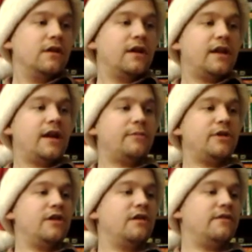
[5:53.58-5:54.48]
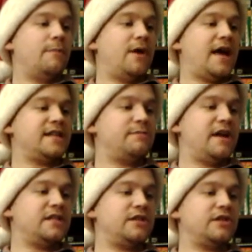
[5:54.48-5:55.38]
Got a copy here of a uh,
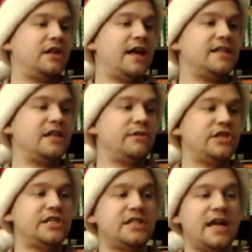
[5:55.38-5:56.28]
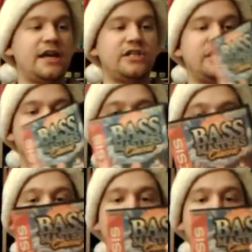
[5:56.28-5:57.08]
Bassmasters Classic, which this is actually was in a